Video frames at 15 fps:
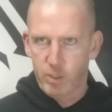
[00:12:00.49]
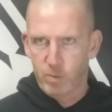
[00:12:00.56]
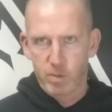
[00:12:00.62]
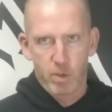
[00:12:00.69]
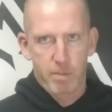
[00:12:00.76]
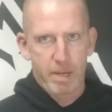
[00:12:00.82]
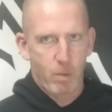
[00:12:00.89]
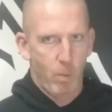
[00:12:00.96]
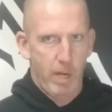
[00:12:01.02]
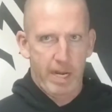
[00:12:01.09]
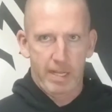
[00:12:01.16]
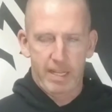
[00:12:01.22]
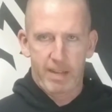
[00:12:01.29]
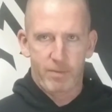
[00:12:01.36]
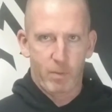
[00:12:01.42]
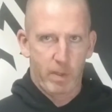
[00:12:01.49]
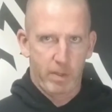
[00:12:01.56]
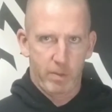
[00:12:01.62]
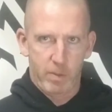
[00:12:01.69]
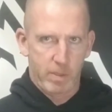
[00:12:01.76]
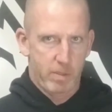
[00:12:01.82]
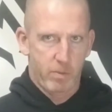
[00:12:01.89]
No matter when I left, whether it
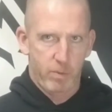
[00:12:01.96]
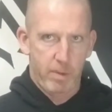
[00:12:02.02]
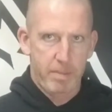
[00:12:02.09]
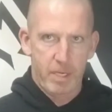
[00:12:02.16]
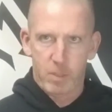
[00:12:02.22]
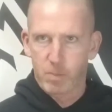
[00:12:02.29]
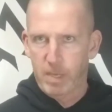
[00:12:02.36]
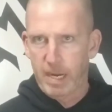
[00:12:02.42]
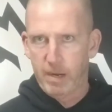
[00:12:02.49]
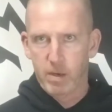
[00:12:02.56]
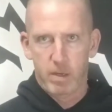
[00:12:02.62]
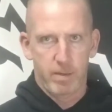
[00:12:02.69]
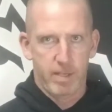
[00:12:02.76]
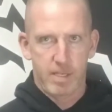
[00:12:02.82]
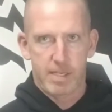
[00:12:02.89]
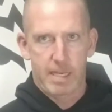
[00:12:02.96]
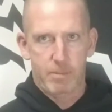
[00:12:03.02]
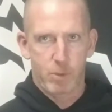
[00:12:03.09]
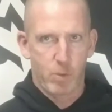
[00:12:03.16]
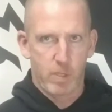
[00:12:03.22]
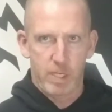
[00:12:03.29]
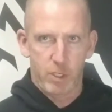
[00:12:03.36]
was 3 minutes prior or this time,
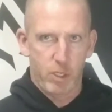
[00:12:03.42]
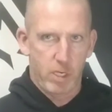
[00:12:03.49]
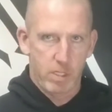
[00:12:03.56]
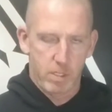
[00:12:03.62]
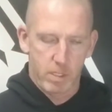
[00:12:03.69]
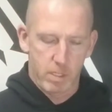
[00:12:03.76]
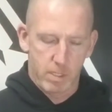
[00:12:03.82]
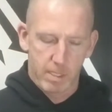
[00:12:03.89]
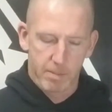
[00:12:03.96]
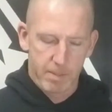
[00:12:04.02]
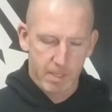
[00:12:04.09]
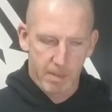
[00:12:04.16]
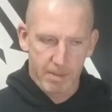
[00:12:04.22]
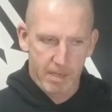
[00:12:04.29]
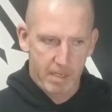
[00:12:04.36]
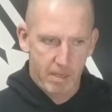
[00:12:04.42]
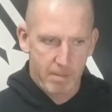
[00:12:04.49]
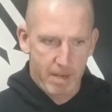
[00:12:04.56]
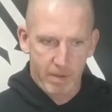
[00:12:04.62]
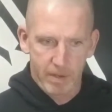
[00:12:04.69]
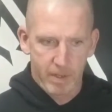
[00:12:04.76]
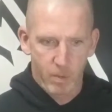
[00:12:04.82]
she was getting charged the same exact
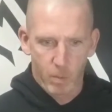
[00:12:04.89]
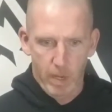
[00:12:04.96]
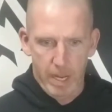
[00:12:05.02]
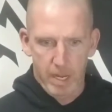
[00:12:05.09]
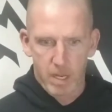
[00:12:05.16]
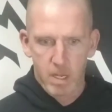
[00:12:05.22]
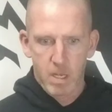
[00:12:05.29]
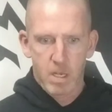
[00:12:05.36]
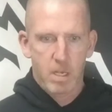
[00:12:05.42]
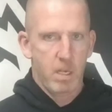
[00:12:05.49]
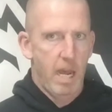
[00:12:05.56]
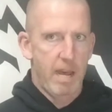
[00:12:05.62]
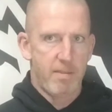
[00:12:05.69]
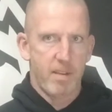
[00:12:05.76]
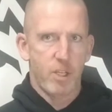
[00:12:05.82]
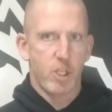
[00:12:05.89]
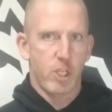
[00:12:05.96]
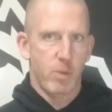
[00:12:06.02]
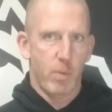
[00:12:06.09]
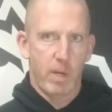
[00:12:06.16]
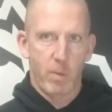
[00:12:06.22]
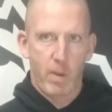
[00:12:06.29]
amount either way. I think she
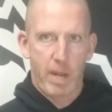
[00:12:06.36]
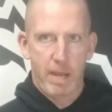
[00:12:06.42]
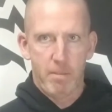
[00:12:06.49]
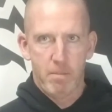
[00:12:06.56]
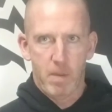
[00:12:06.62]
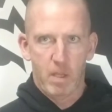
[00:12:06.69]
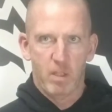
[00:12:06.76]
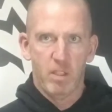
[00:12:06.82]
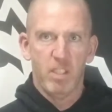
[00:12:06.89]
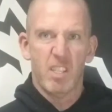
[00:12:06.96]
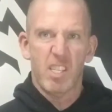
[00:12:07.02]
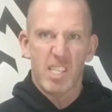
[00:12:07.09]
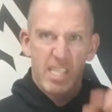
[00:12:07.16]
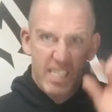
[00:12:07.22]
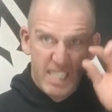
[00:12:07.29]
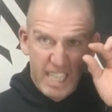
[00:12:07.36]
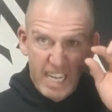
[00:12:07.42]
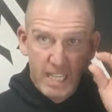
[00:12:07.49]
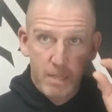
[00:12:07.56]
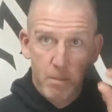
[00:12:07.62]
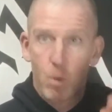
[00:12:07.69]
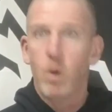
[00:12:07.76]
went away
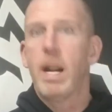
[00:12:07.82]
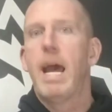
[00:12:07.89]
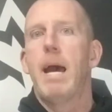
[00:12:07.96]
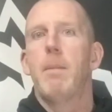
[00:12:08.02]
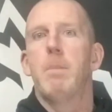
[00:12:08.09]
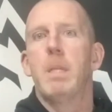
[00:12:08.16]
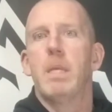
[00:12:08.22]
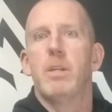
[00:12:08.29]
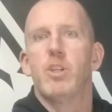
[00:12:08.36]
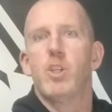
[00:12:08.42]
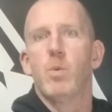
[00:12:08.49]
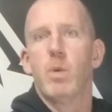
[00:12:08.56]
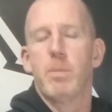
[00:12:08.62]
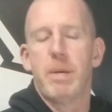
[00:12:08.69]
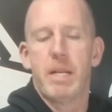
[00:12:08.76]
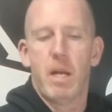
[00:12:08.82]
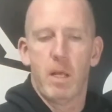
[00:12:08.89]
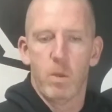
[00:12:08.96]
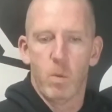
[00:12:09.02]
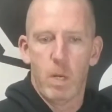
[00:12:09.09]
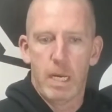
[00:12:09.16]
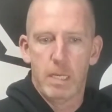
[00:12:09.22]
slightly more happy than she would have been
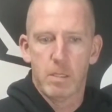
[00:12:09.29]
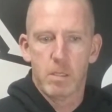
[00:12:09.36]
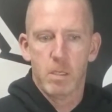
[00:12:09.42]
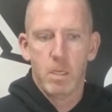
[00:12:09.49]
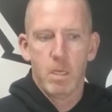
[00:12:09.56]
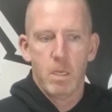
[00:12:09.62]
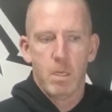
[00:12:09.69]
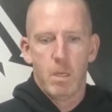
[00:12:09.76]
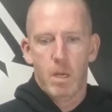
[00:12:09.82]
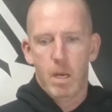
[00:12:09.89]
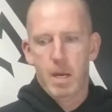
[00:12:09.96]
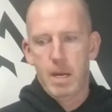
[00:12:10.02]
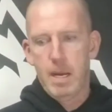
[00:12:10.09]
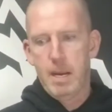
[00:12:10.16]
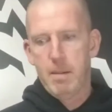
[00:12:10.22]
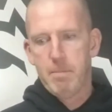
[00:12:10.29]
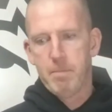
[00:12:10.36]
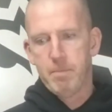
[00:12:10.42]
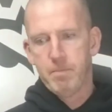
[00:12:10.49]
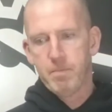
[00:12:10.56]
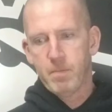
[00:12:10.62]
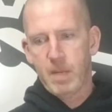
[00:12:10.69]
otherwise.
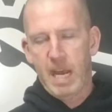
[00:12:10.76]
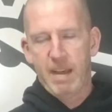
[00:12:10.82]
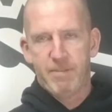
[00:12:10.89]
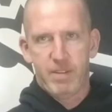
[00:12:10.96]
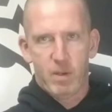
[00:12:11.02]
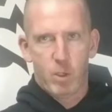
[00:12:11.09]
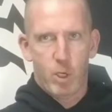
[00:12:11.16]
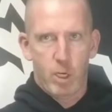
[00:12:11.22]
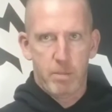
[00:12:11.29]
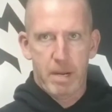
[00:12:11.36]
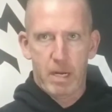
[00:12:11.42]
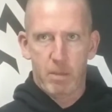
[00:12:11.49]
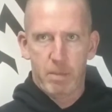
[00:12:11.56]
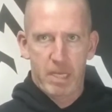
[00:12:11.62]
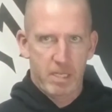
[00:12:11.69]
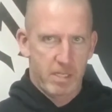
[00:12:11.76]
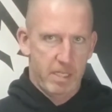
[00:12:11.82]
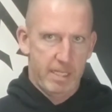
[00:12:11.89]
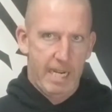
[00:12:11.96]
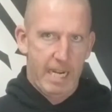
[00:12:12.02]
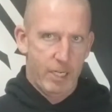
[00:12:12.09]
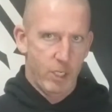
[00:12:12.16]
I felt good about it because the
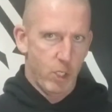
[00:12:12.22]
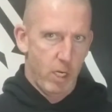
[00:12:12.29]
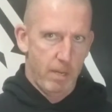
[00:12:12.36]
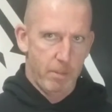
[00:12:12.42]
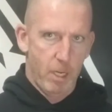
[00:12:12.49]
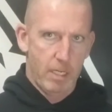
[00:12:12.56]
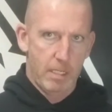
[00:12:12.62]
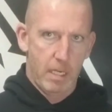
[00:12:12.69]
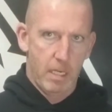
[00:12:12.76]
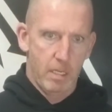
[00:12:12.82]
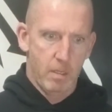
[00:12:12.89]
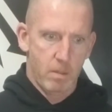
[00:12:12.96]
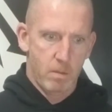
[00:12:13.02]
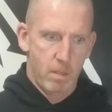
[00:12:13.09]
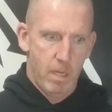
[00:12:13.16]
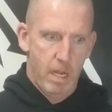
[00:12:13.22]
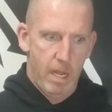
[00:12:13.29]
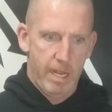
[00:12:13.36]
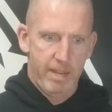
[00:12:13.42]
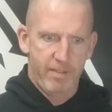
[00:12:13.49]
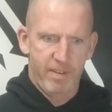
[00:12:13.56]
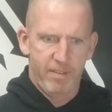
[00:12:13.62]
entire job got done,
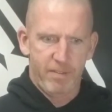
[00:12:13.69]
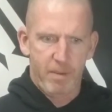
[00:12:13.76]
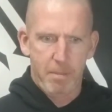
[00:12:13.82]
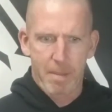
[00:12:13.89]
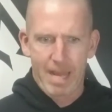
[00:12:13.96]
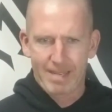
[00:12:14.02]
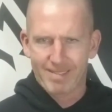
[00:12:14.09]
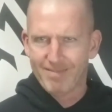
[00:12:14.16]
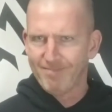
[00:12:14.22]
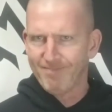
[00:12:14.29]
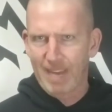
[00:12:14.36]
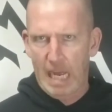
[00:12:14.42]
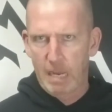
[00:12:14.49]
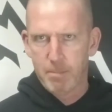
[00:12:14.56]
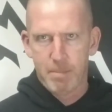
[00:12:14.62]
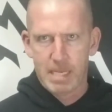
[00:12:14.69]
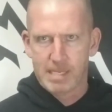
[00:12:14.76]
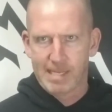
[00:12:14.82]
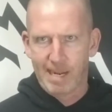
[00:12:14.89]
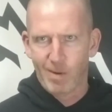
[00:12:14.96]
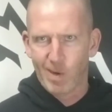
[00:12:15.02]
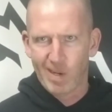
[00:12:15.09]
even if it meant I missed
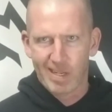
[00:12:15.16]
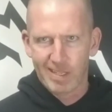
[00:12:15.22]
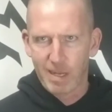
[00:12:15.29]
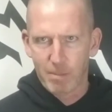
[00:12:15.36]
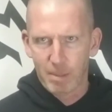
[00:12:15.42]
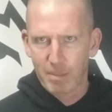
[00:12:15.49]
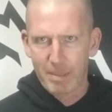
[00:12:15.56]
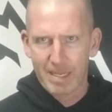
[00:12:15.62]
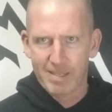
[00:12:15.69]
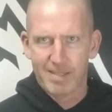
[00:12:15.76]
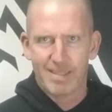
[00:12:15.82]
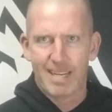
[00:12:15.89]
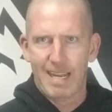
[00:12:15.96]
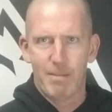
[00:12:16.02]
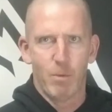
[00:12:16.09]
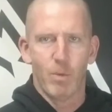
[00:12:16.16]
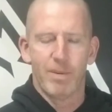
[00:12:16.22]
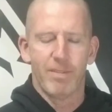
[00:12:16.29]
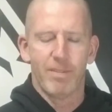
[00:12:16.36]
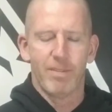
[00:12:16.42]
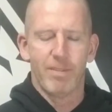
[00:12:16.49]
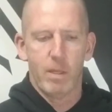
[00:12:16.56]
out on a couple of minutes of time or whatever
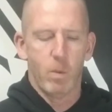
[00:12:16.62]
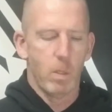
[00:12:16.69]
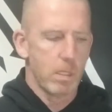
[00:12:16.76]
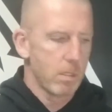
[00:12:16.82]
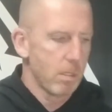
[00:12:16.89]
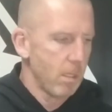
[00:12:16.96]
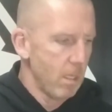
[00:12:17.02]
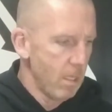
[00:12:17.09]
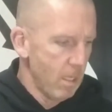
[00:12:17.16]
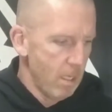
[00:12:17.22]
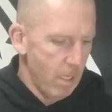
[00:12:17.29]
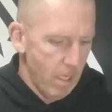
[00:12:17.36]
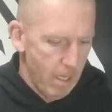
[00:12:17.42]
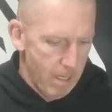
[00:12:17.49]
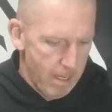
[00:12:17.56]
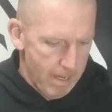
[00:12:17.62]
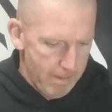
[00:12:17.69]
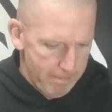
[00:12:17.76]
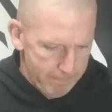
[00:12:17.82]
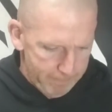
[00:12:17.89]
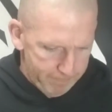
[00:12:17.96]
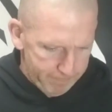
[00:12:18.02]
the hell it was.
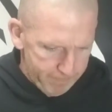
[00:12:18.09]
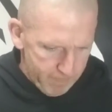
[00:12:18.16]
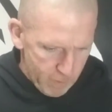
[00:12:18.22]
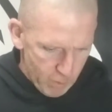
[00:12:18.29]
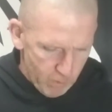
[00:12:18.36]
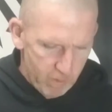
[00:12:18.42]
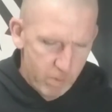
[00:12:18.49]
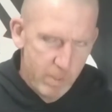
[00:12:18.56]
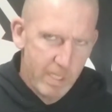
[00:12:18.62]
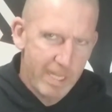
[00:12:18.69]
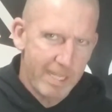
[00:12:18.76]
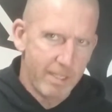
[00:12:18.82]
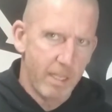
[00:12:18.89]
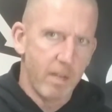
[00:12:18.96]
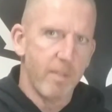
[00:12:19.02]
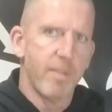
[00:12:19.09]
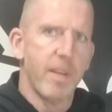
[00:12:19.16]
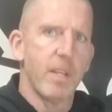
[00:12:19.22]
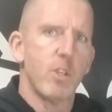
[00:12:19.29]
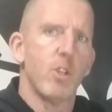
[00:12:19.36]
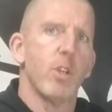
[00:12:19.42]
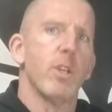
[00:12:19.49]
So those are like little
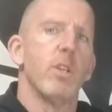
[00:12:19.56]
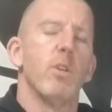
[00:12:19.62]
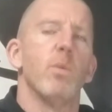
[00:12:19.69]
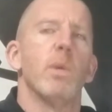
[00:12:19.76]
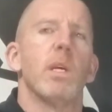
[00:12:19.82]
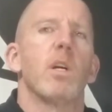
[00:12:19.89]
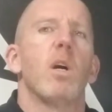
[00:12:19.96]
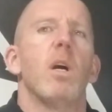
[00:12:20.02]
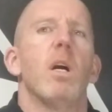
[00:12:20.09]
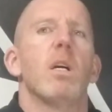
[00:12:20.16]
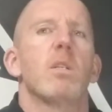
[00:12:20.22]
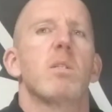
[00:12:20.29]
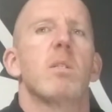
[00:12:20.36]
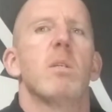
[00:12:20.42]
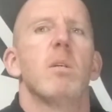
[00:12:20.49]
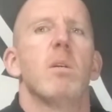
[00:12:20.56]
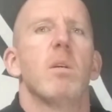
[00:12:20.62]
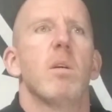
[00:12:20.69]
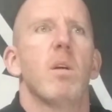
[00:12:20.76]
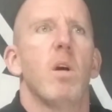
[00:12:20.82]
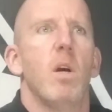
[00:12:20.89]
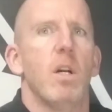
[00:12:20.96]
things you can do with a
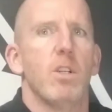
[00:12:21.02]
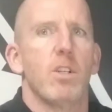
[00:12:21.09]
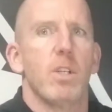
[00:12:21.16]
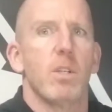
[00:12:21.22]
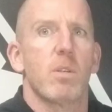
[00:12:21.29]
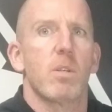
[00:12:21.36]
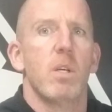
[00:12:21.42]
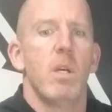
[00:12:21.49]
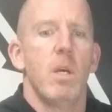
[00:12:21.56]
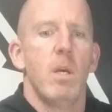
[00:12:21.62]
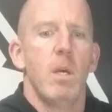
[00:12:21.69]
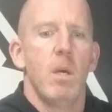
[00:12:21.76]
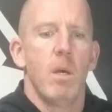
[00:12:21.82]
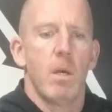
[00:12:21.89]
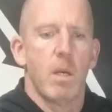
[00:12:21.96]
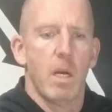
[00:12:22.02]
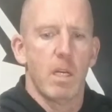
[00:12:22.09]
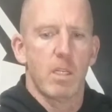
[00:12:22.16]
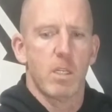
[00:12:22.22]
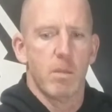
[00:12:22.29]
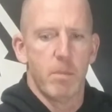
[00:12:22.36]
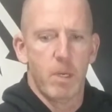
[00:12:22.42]
cost-conscious
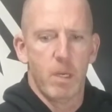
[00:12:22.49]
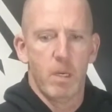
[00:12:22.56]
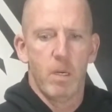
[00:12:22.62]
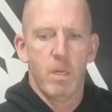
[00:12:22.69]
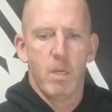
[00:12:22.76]
customer.